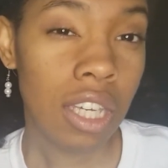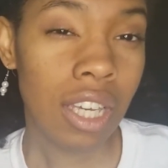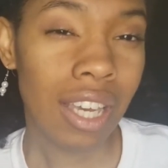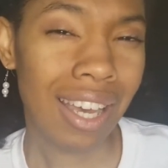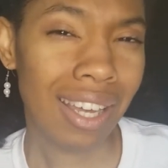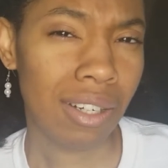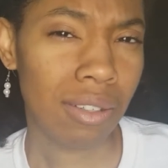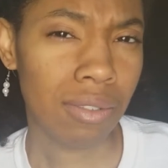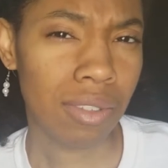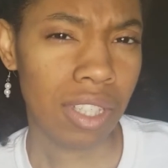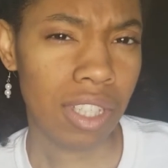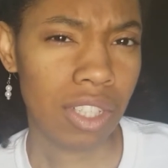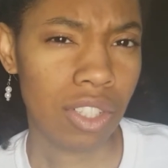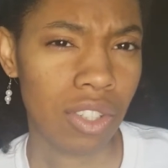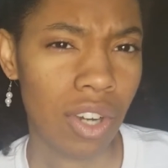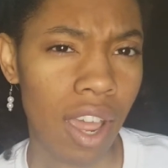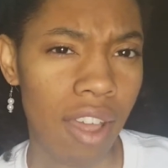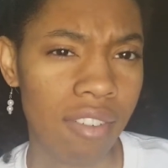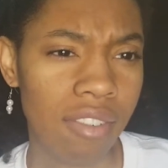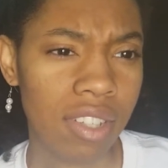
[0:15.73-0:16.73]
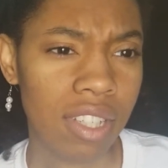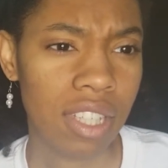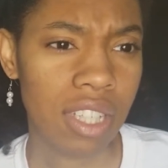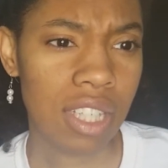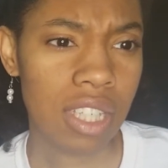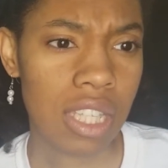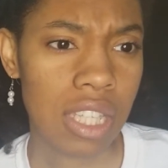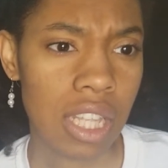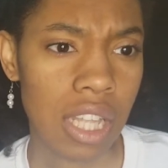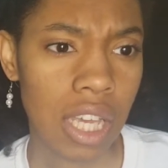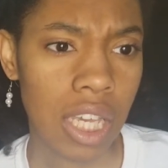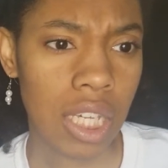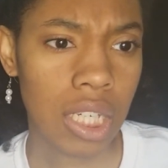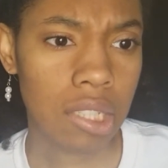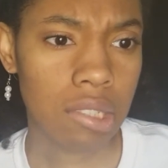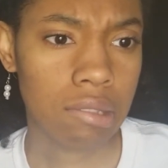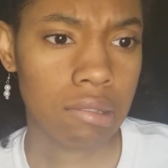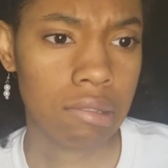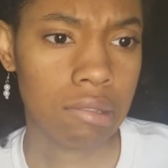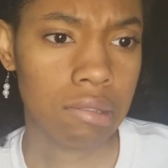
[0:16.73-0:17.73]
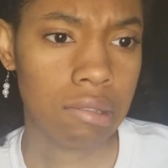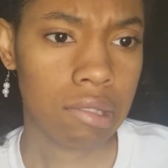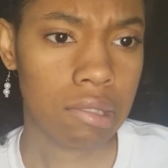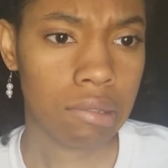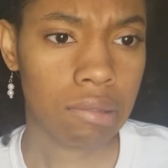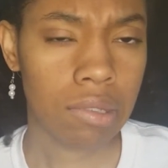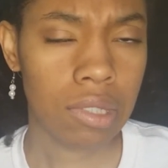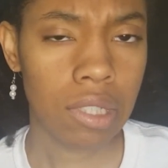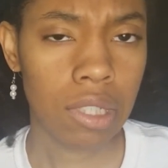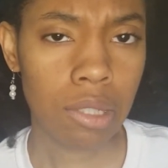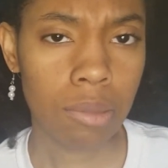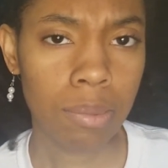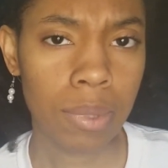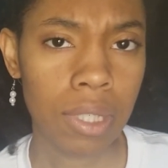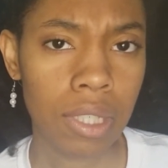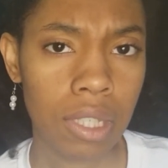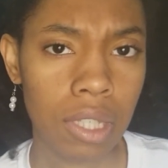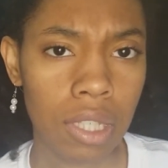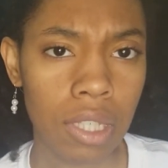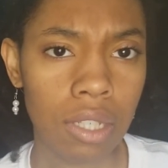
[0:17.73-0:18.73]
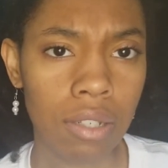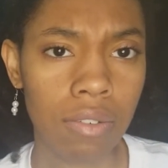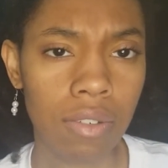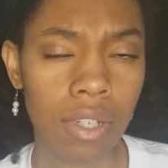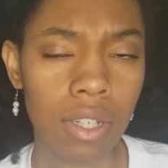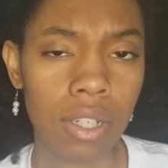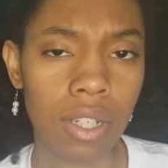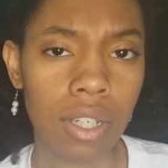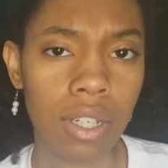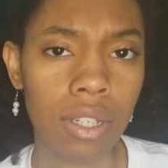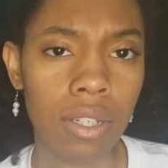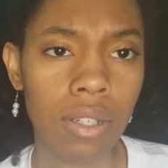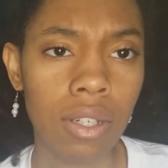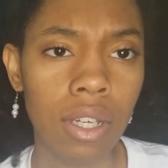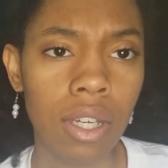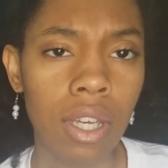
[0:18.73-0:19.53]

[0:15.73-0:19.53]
I don't think traveling is like a real big thing right now.